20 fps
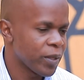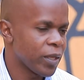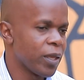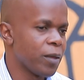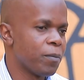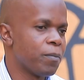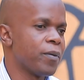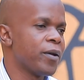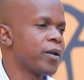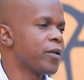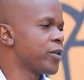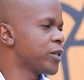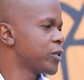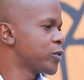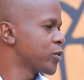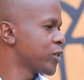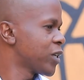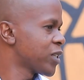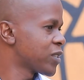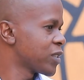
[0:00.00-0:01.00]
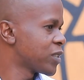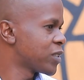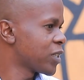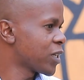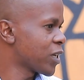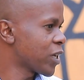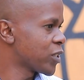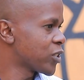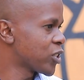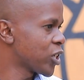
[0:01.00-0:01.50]
a parent who doesn't
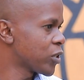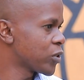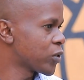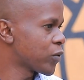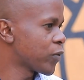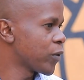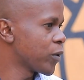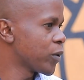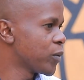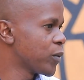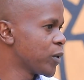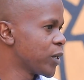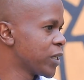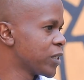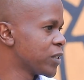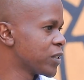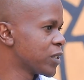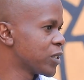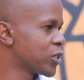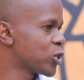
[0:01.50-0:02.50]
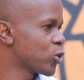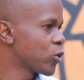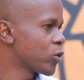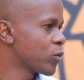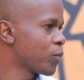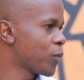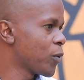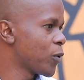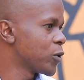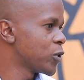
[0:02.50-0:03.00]
take a child for immunization,
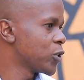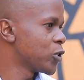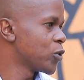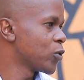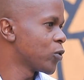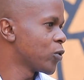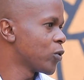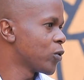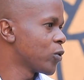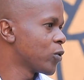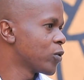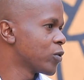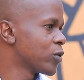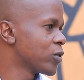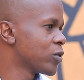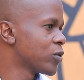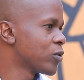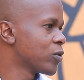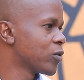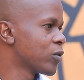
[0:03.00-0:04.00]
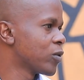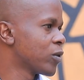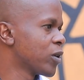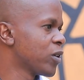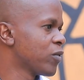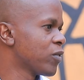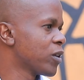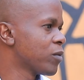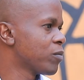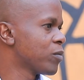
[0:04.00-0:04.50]
polio,
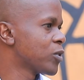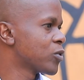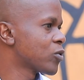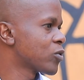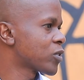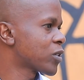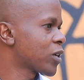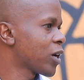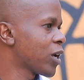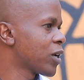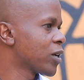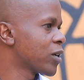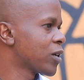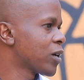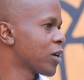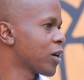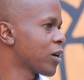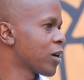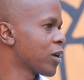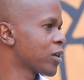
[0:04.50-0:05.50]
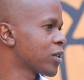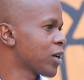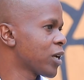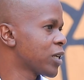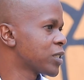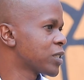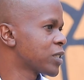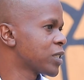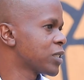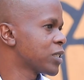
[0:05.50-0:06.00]
even measles at
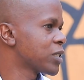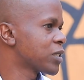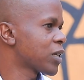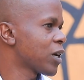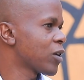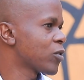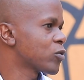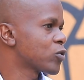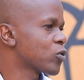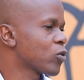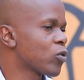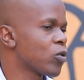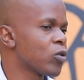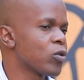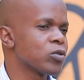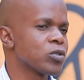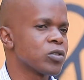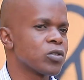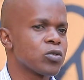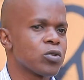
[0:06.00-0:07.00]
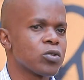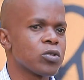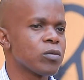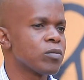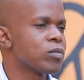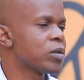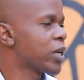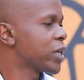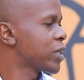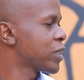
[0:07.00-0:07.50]
early stages can also cause total
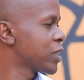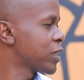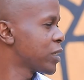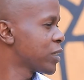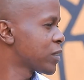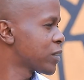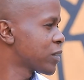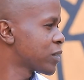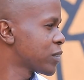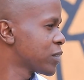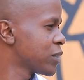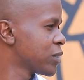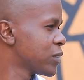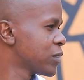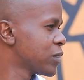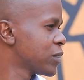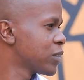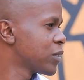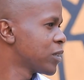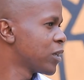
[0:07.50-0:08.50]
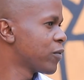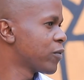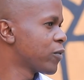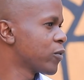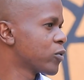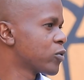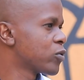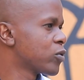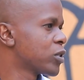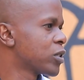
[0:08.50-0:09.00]
blindness if
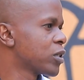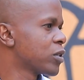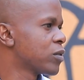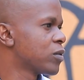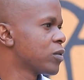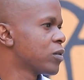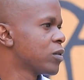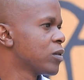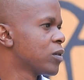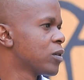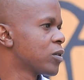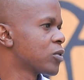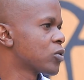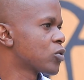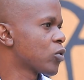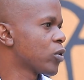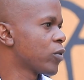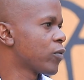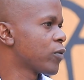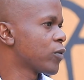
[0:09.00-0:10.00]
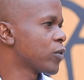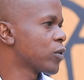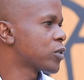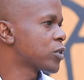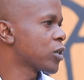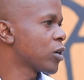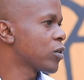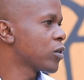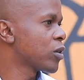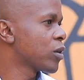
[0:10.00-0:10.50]
not treated. So if
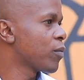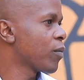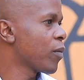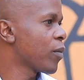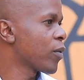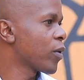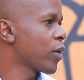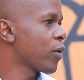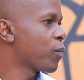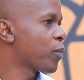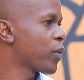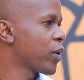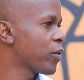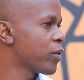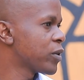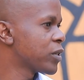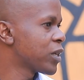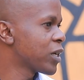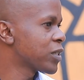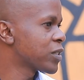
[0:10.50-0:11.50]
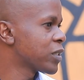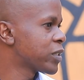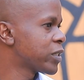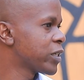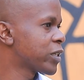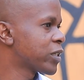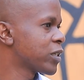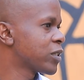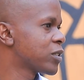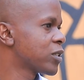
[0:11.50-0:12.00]
a parent doesn't
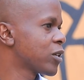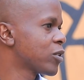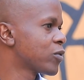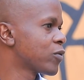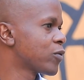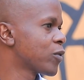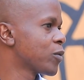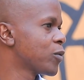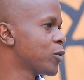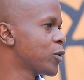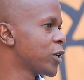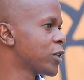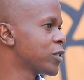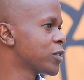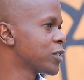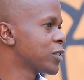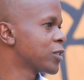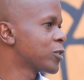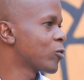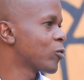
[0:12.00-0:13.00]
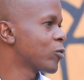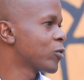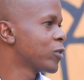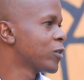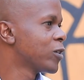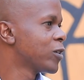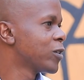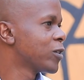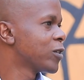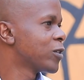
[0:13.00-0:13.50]
take a child for immunization,
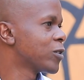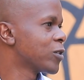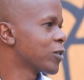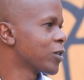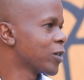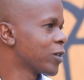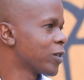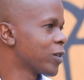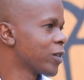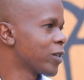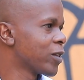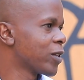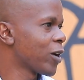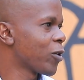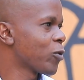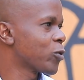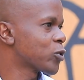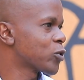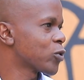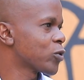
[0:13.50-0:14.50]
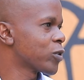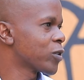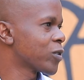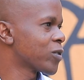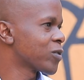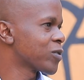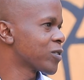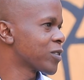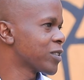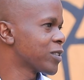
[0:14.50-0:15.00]
there are also
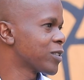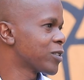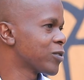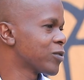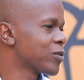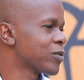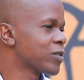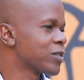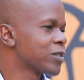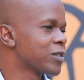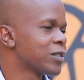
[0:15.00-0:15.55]
those issues.